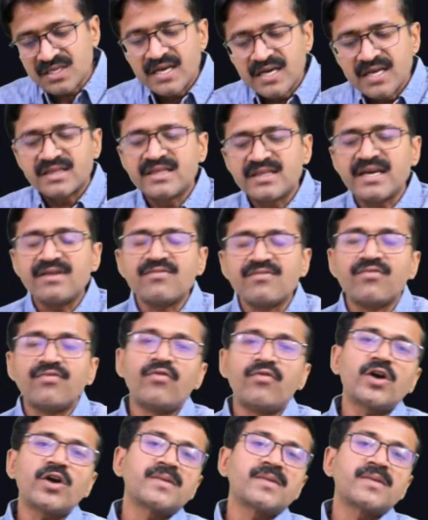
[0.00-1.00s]
then
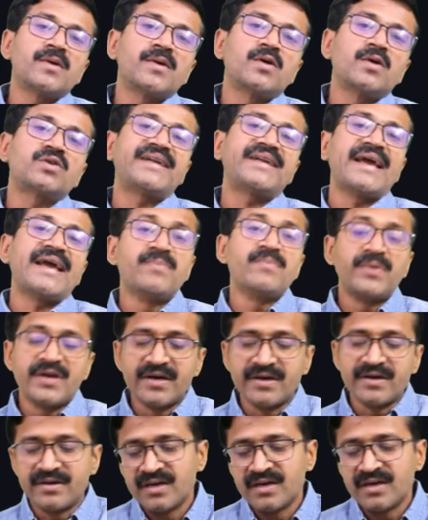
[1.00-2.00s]
what about time
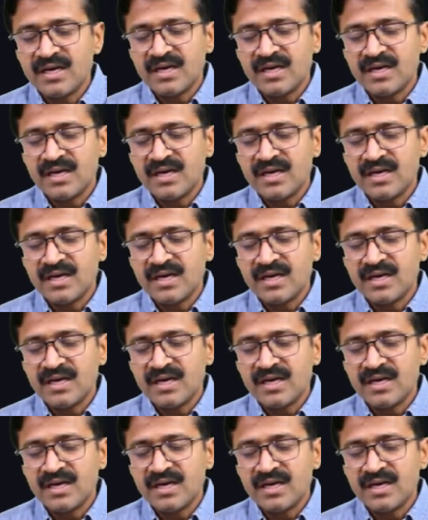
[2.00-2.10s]
period?